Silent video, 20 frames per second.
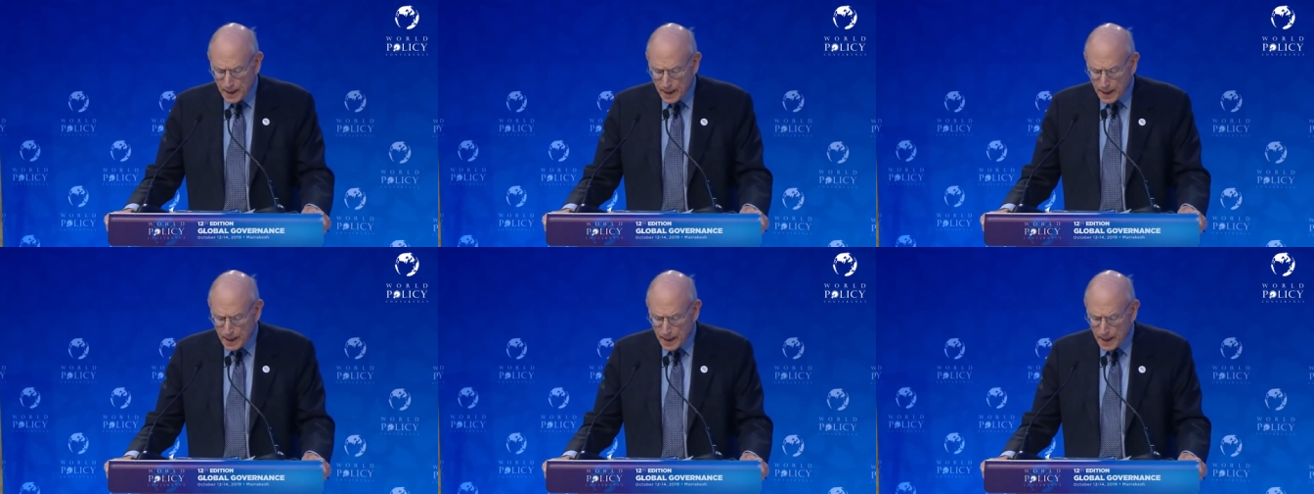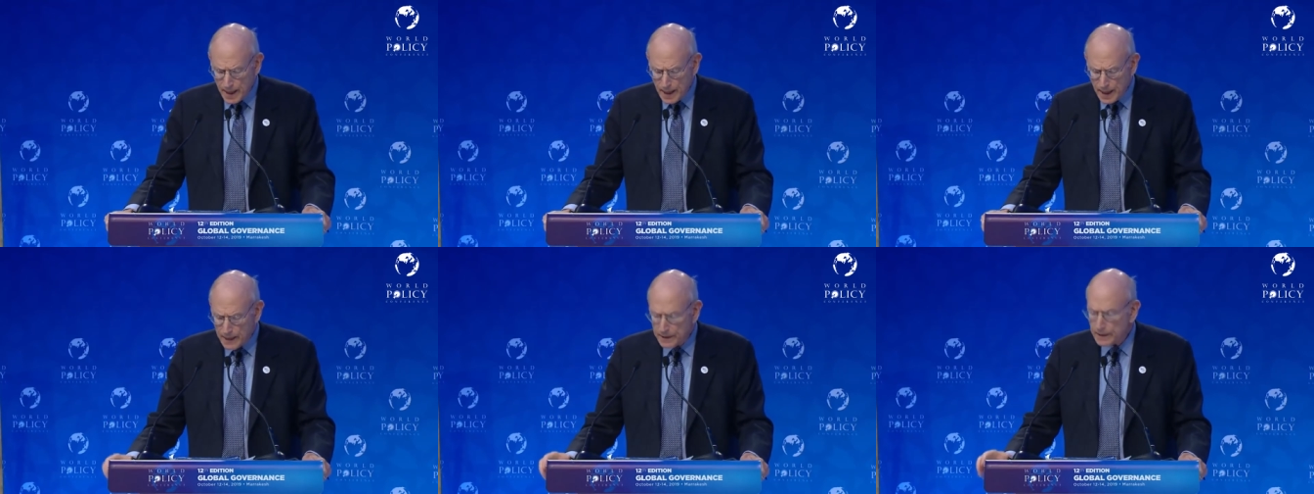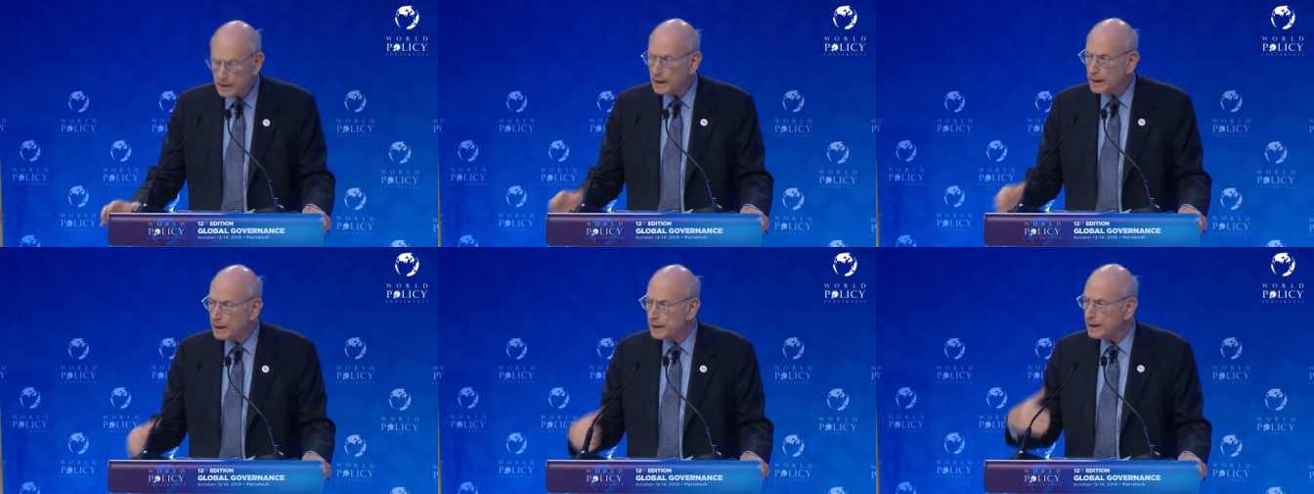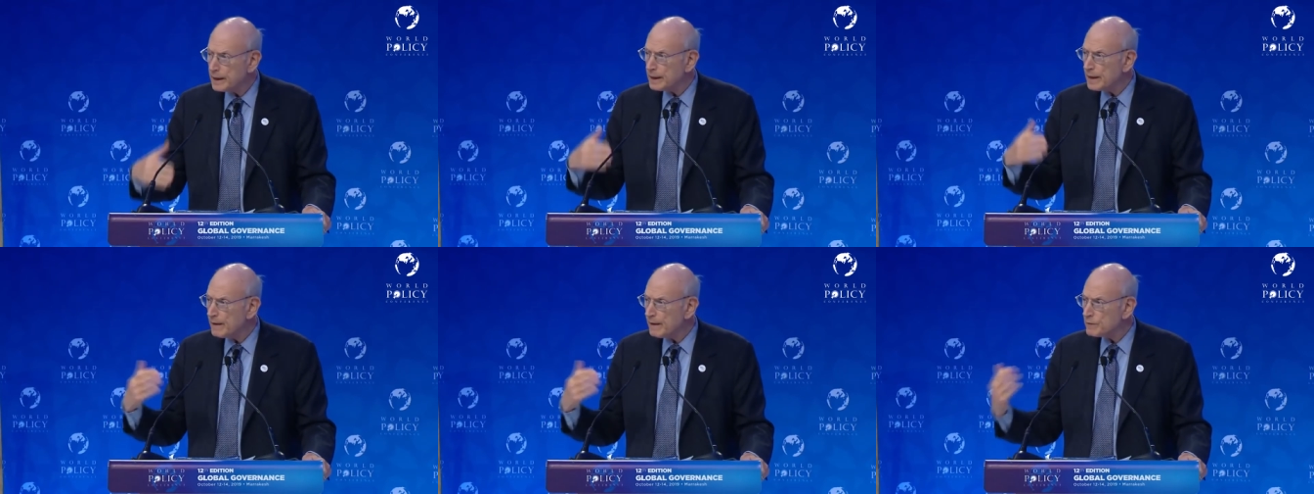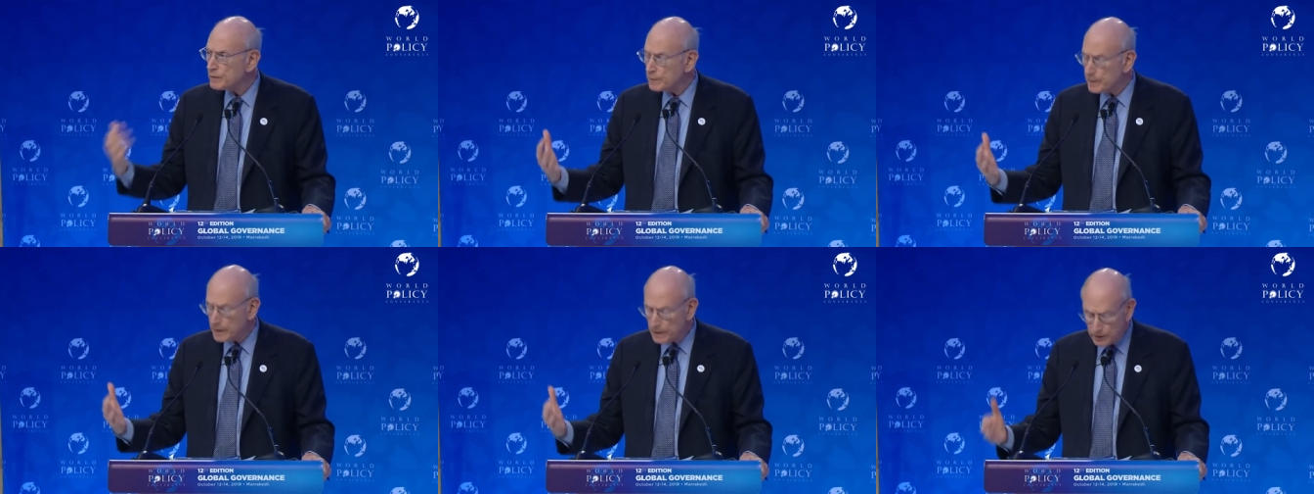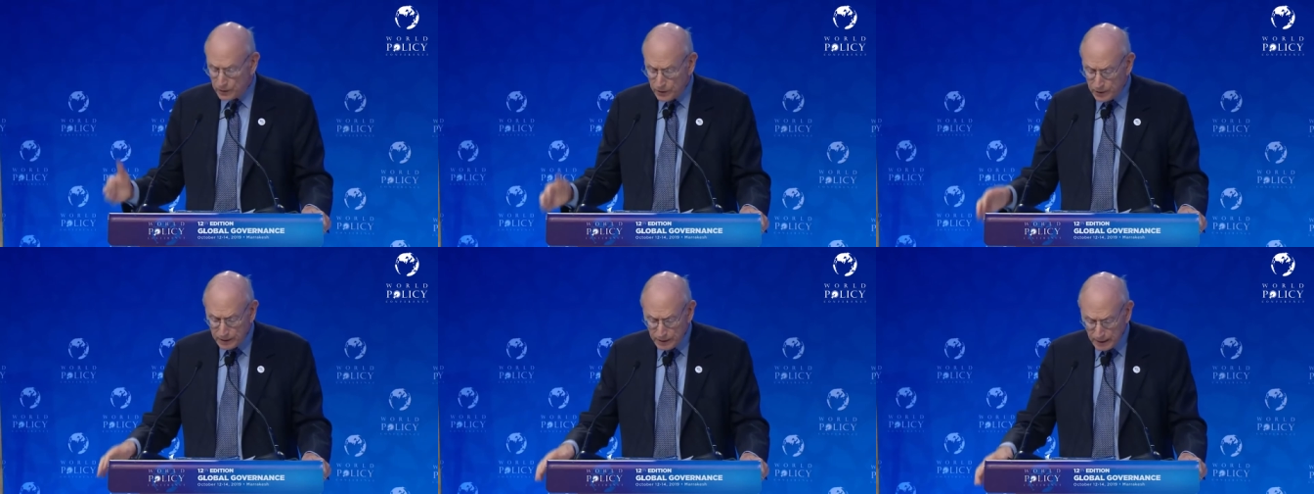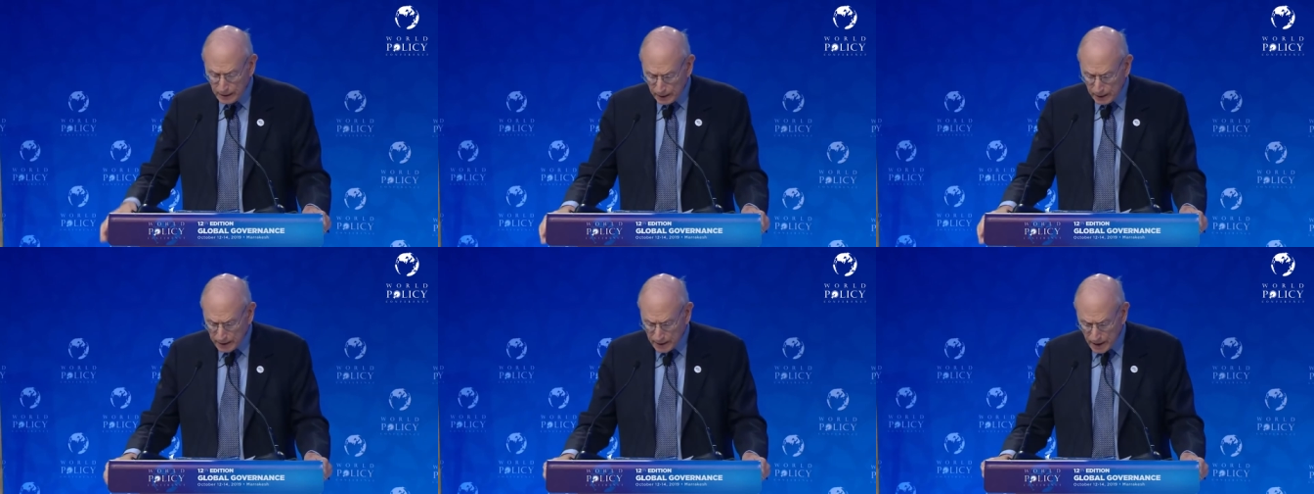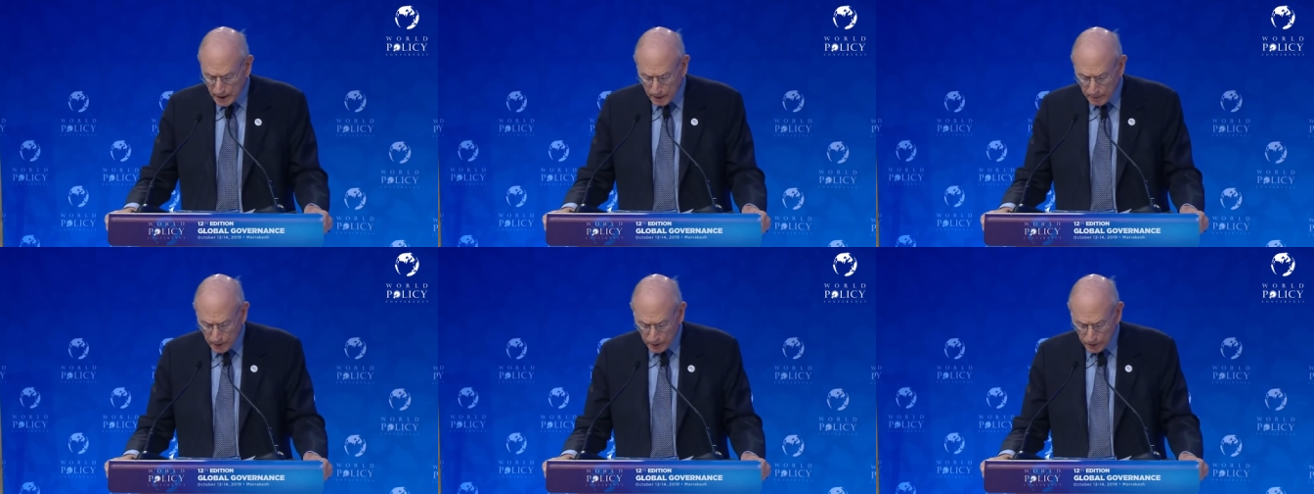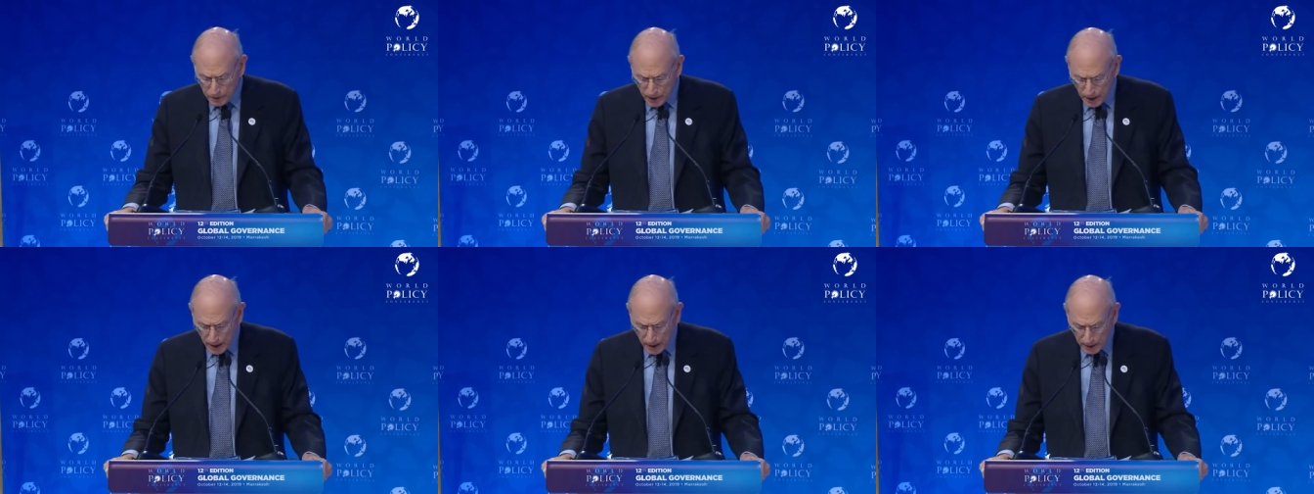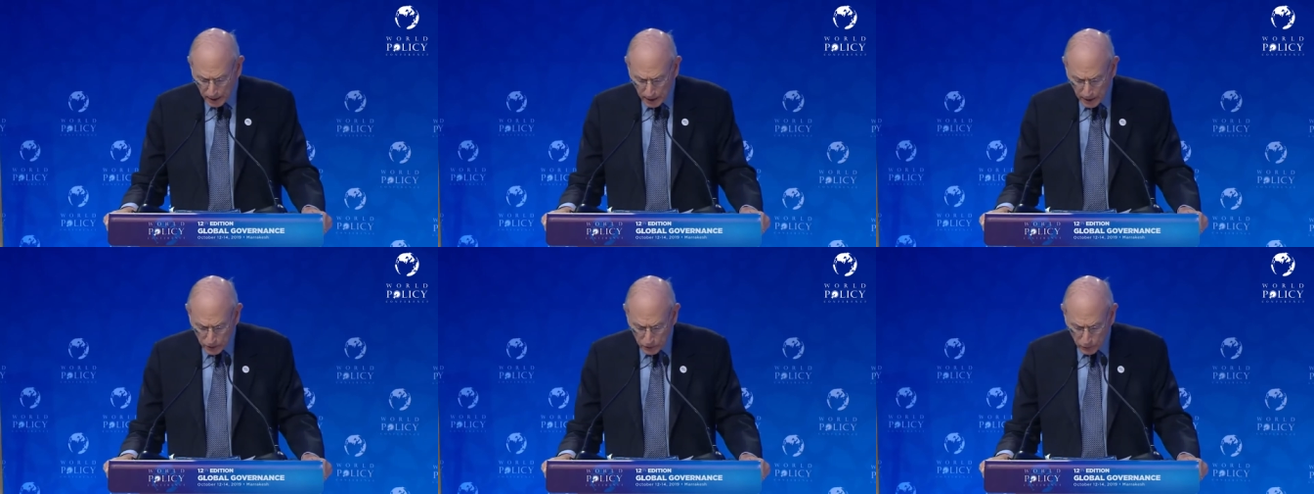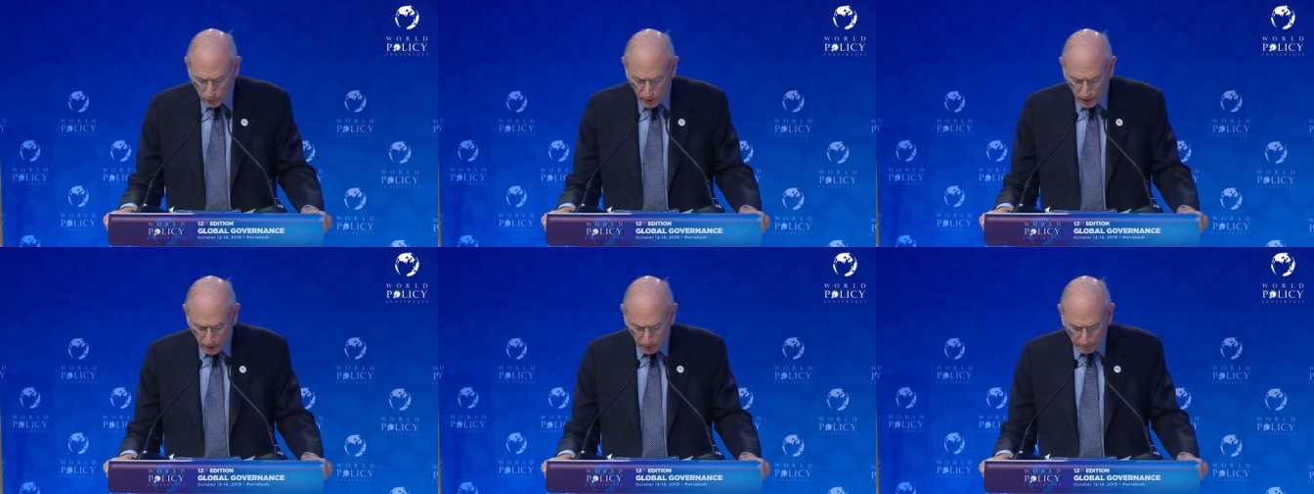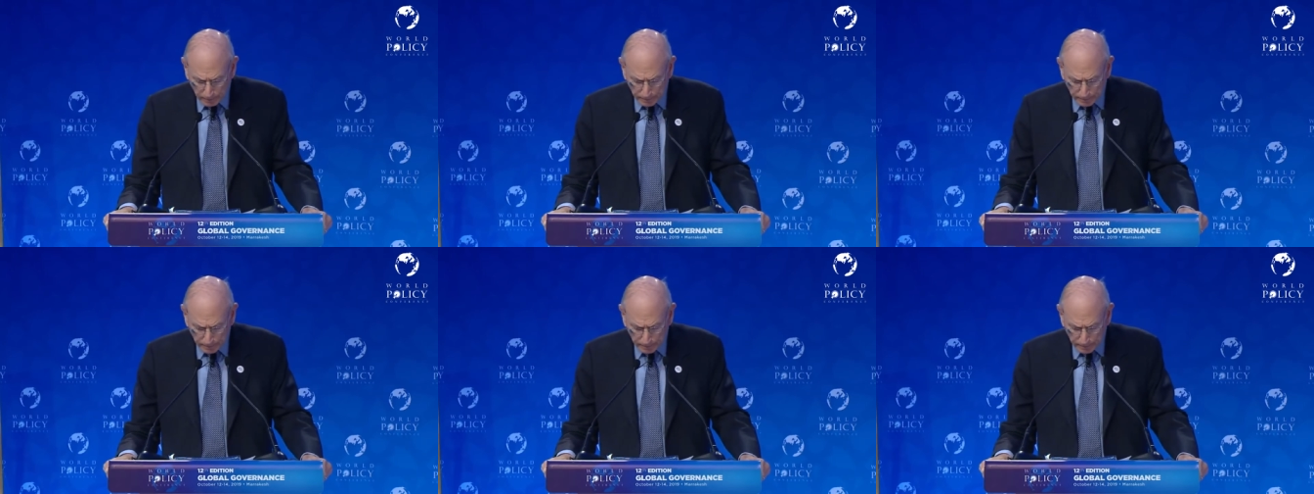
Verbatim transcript: And again, I've spent a good deal of time in China as well.